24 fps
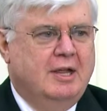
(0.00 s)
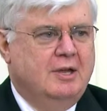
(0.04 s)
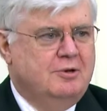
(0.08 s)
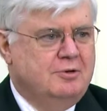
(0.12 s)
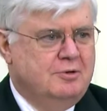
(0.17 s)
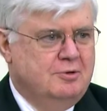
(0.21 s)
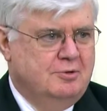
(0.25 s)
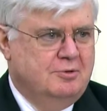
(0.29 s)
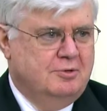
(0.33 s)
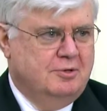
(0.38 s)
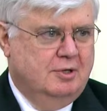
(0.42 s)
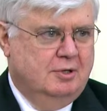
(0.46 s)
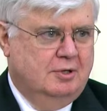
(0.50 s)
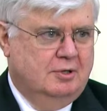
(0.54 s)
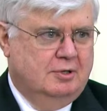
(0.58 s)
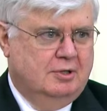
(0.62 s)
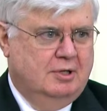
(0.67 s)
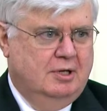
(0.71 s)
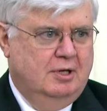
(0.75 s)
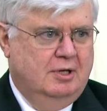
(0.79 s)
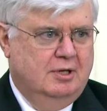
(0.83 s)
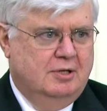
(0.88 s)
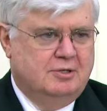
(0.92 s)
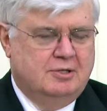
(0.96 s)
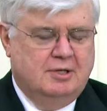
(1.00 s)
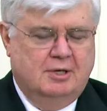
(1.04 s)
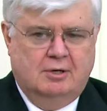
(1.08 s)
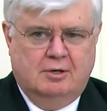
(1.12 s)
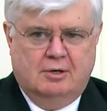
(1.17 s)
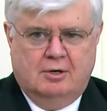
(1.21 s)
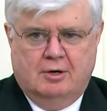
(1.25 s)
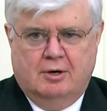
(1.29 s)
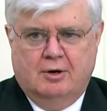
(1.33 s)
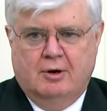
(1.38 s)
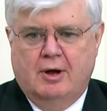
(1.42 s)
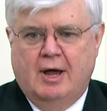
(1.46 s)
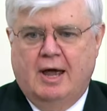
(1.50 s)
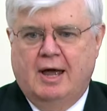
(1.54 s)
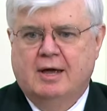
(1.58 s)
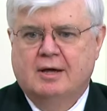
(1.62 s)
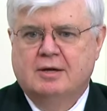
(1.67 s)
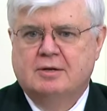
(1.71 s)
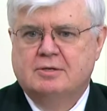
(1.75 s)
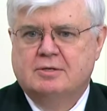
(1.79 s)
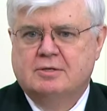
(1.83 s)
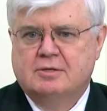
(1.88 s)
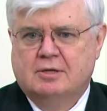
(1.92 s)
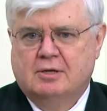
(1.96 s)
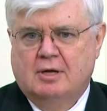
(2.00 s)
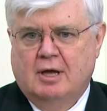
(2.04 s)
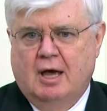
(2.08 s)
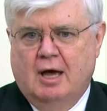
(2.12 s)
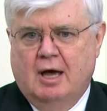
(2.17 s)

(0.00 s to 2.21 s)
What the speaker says: issues that the Senator has